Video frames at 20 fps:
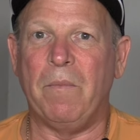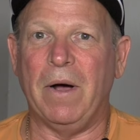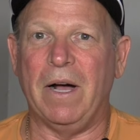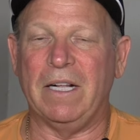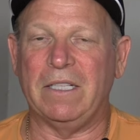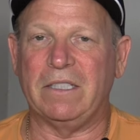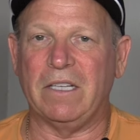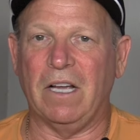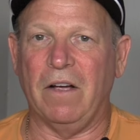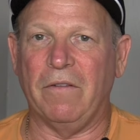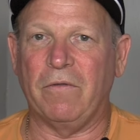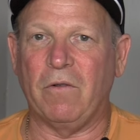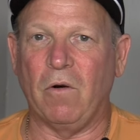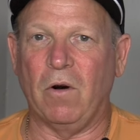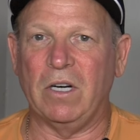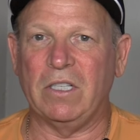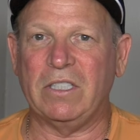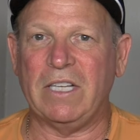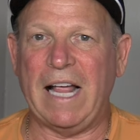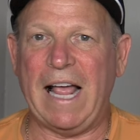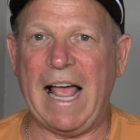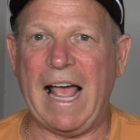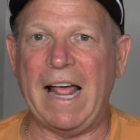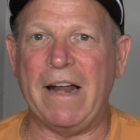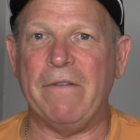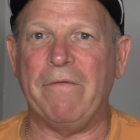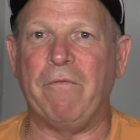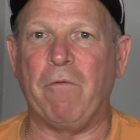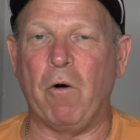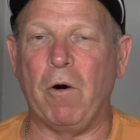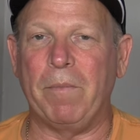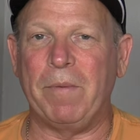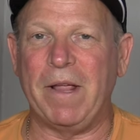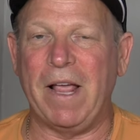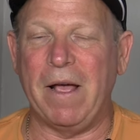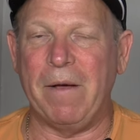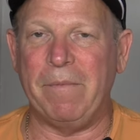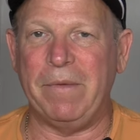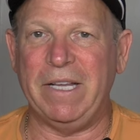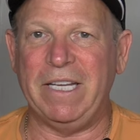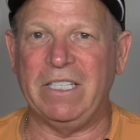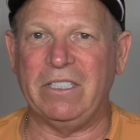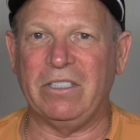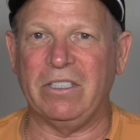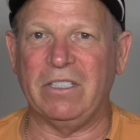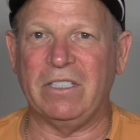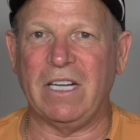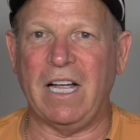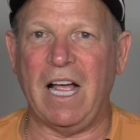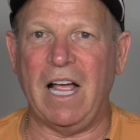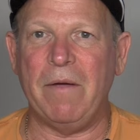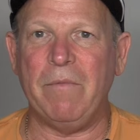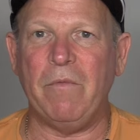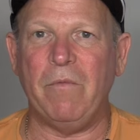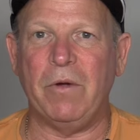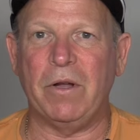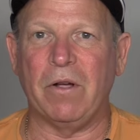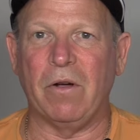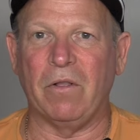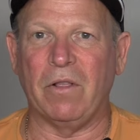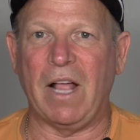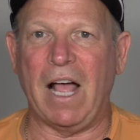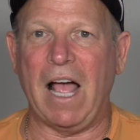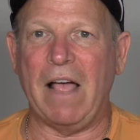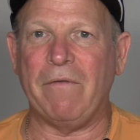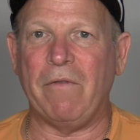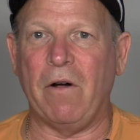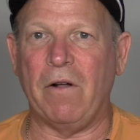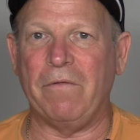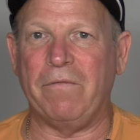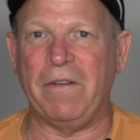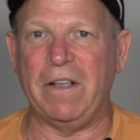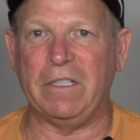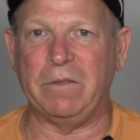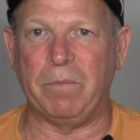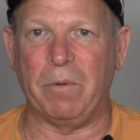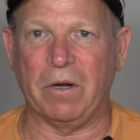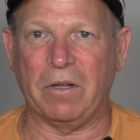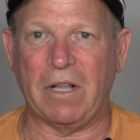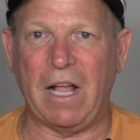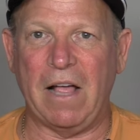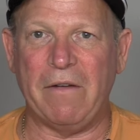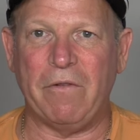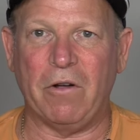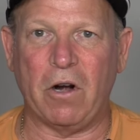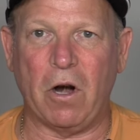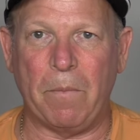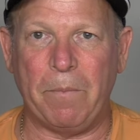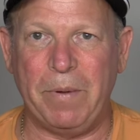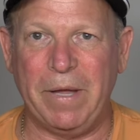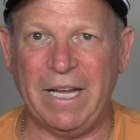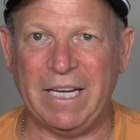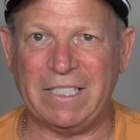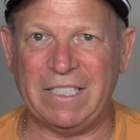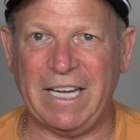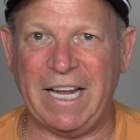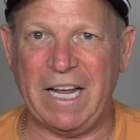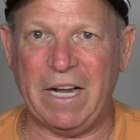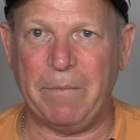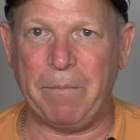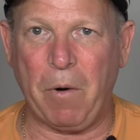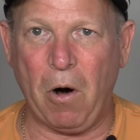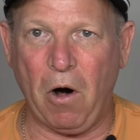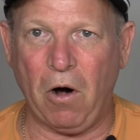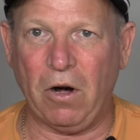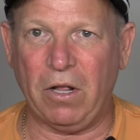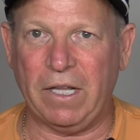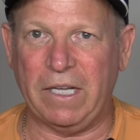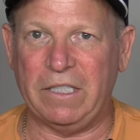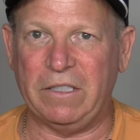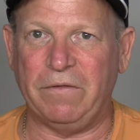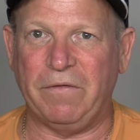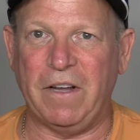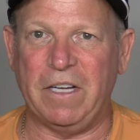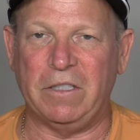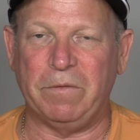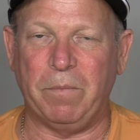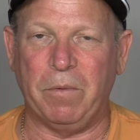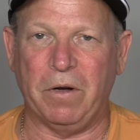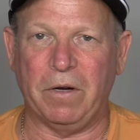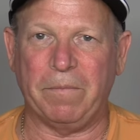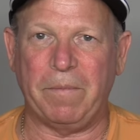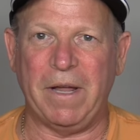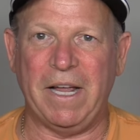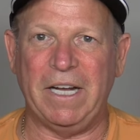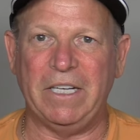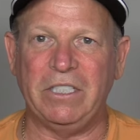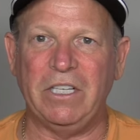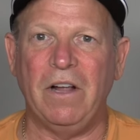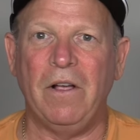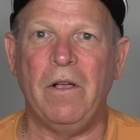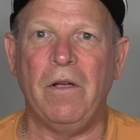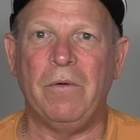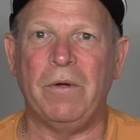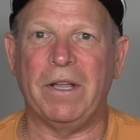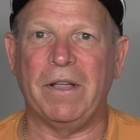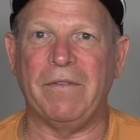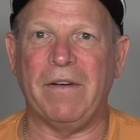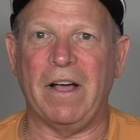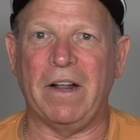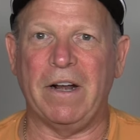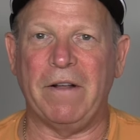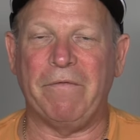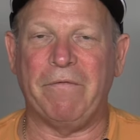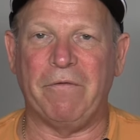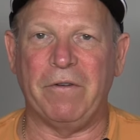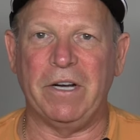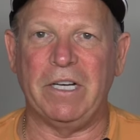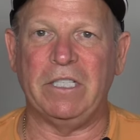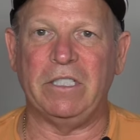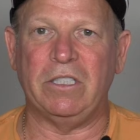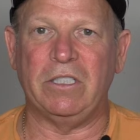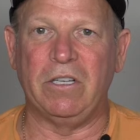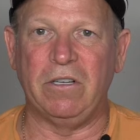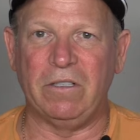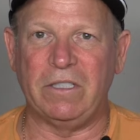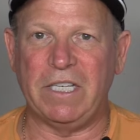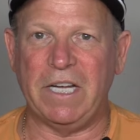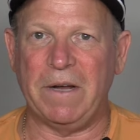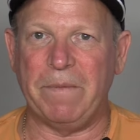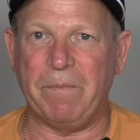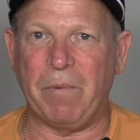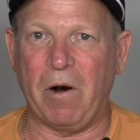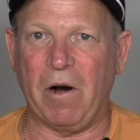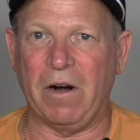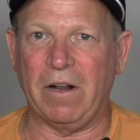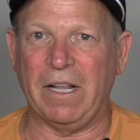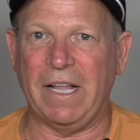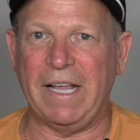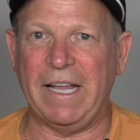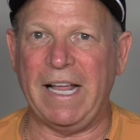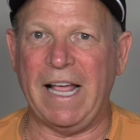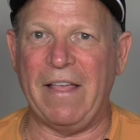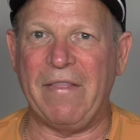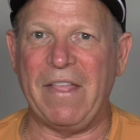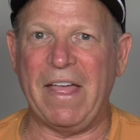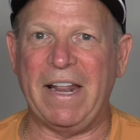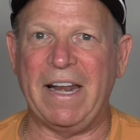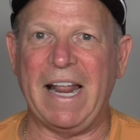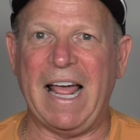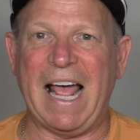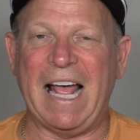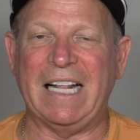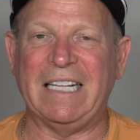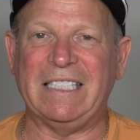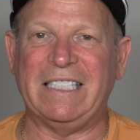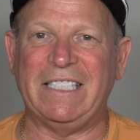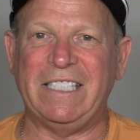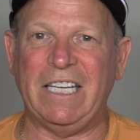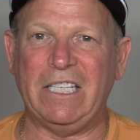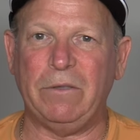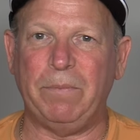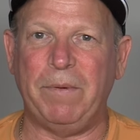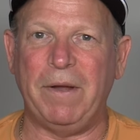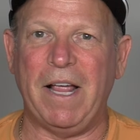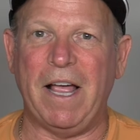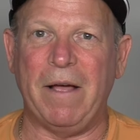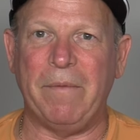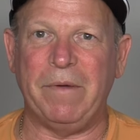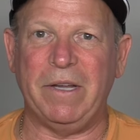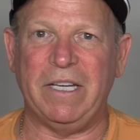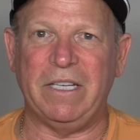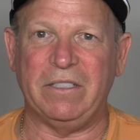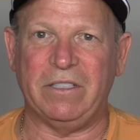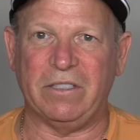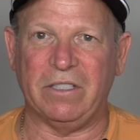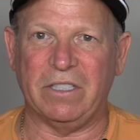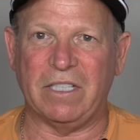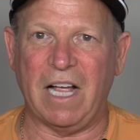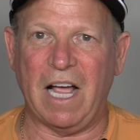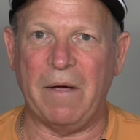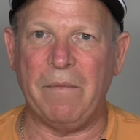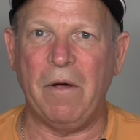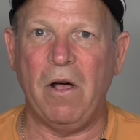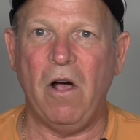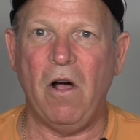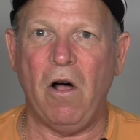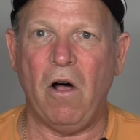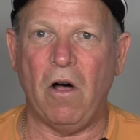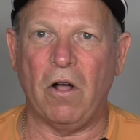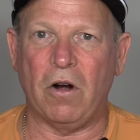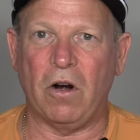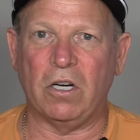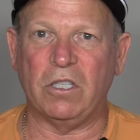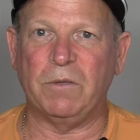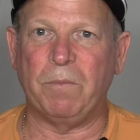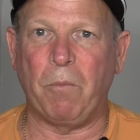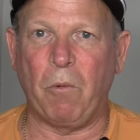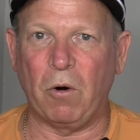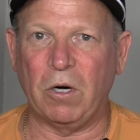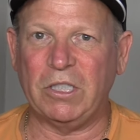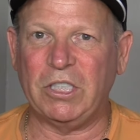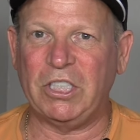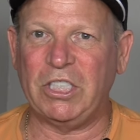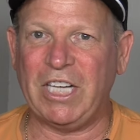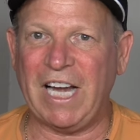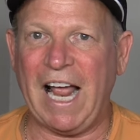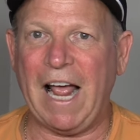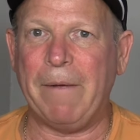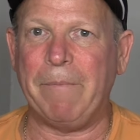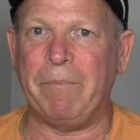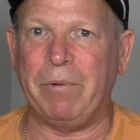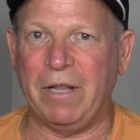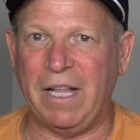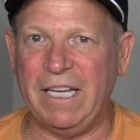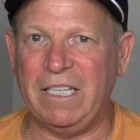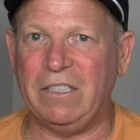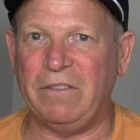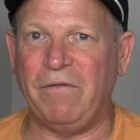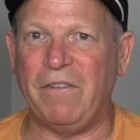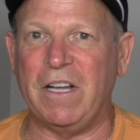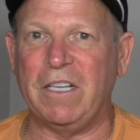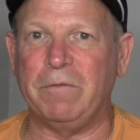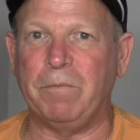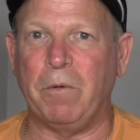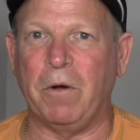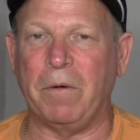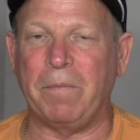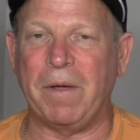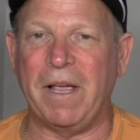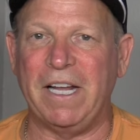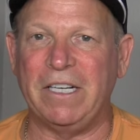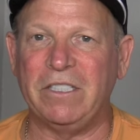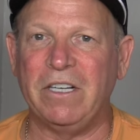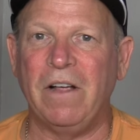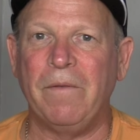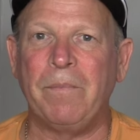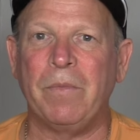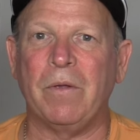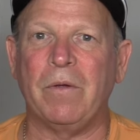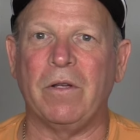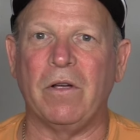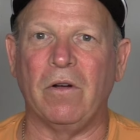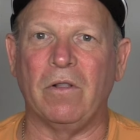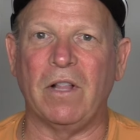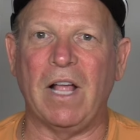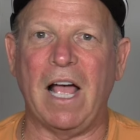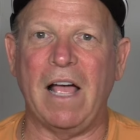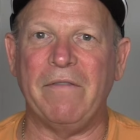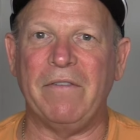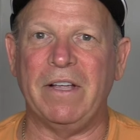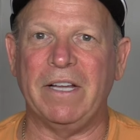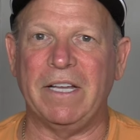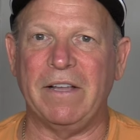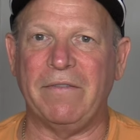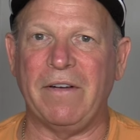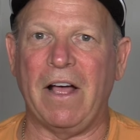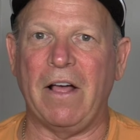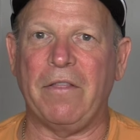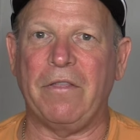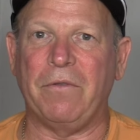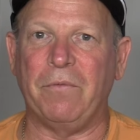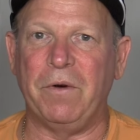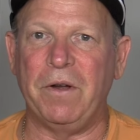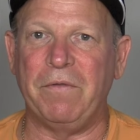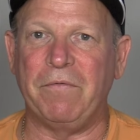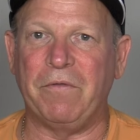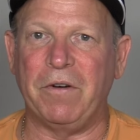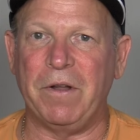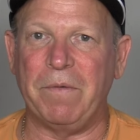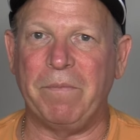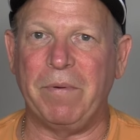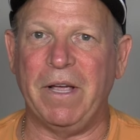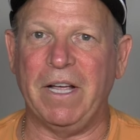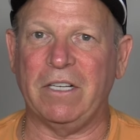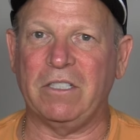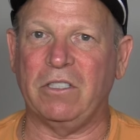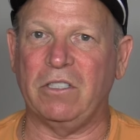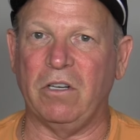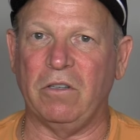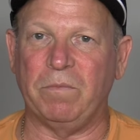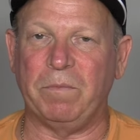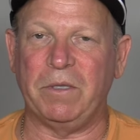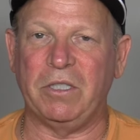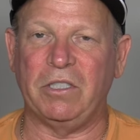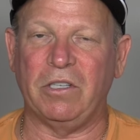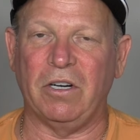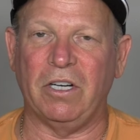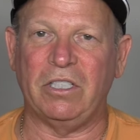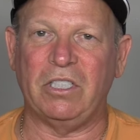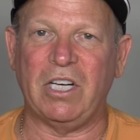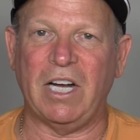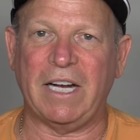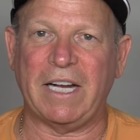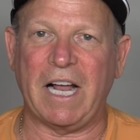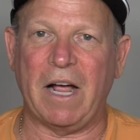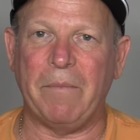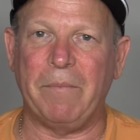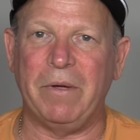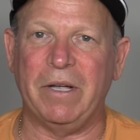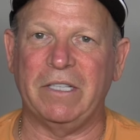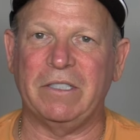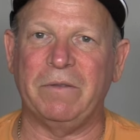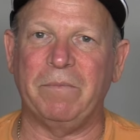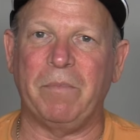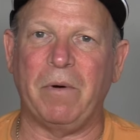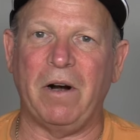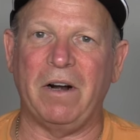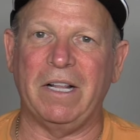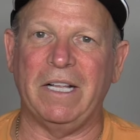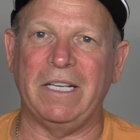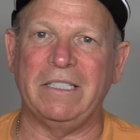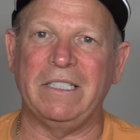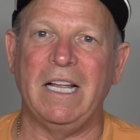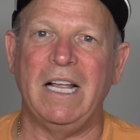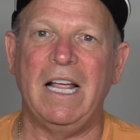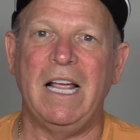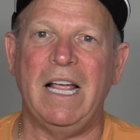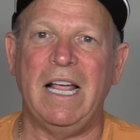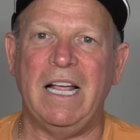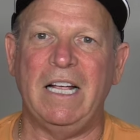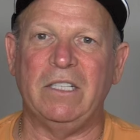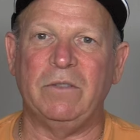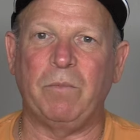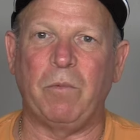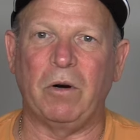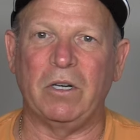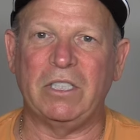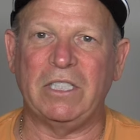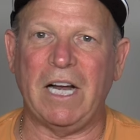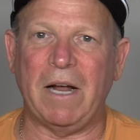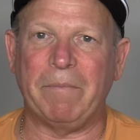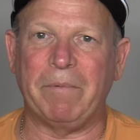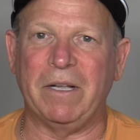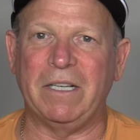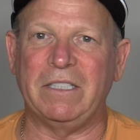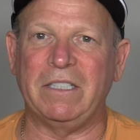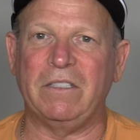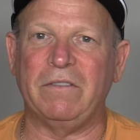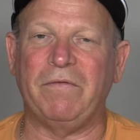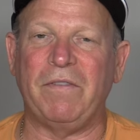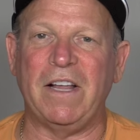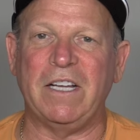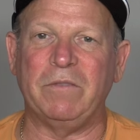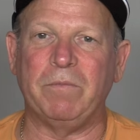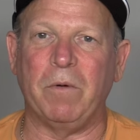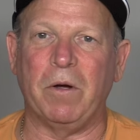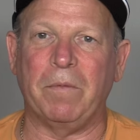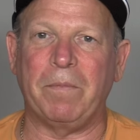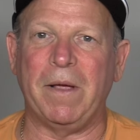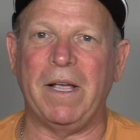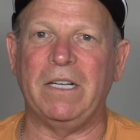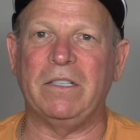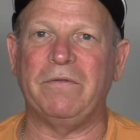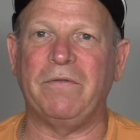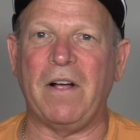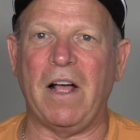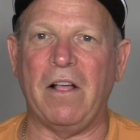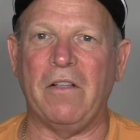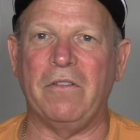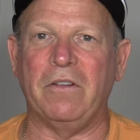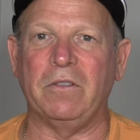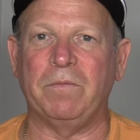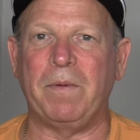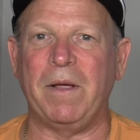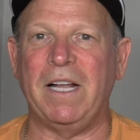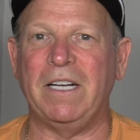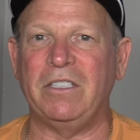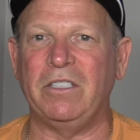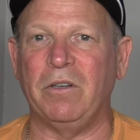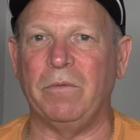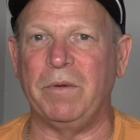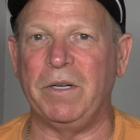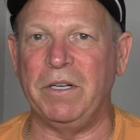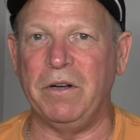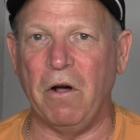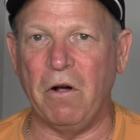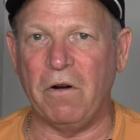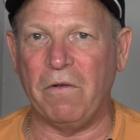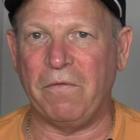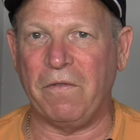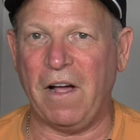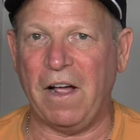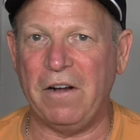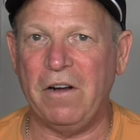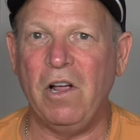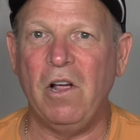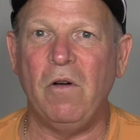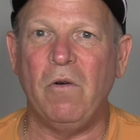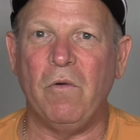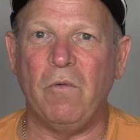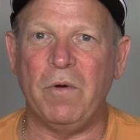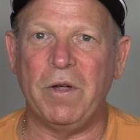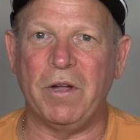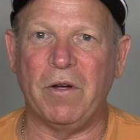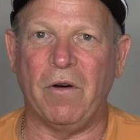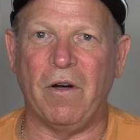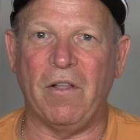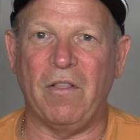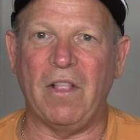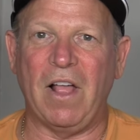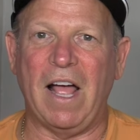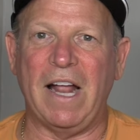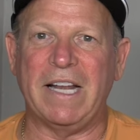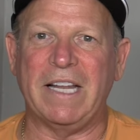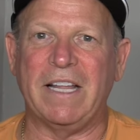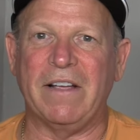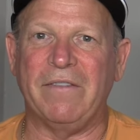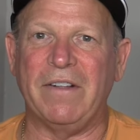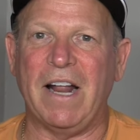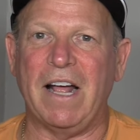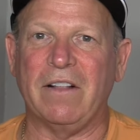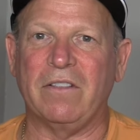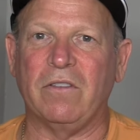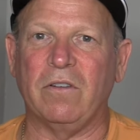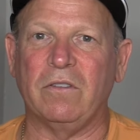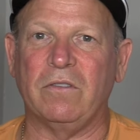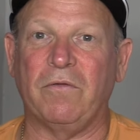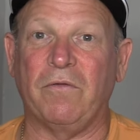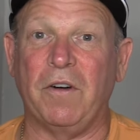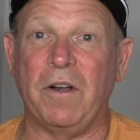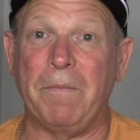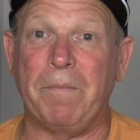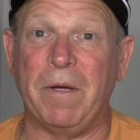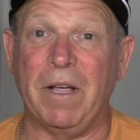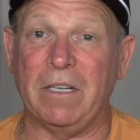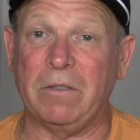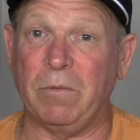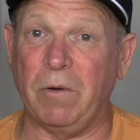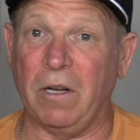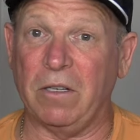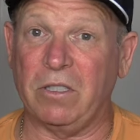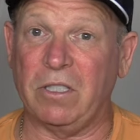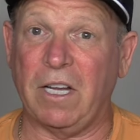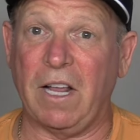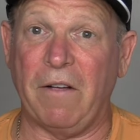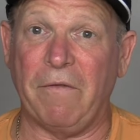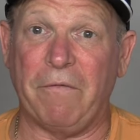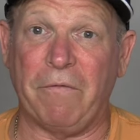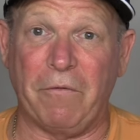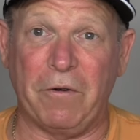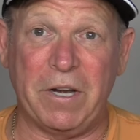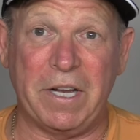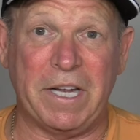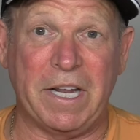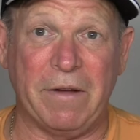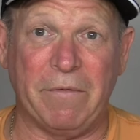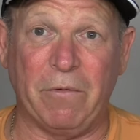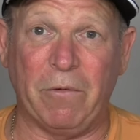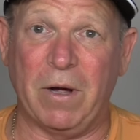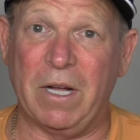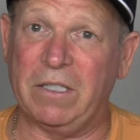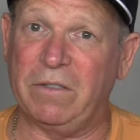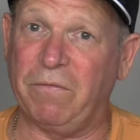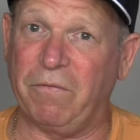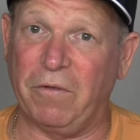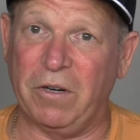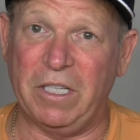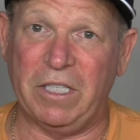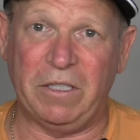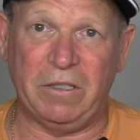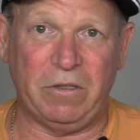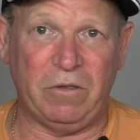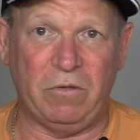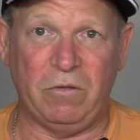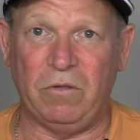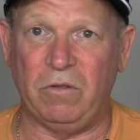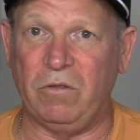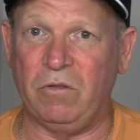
But, of course, at 4 p.m. Eastern Time, we go live on Facebook Live on our Picks and Parlays Facebook page. We give out a free two-team parlay. And then at 6 p.m. Eastern Time on our Sports Chat Place Facebook page, go live and give out three free picks. So be sure to check out Picks and Parlays and Sports Chat Place's Facebook page. Follow those pages and you'll be notified when we go online giving out those free picks. We also get free giveaways, free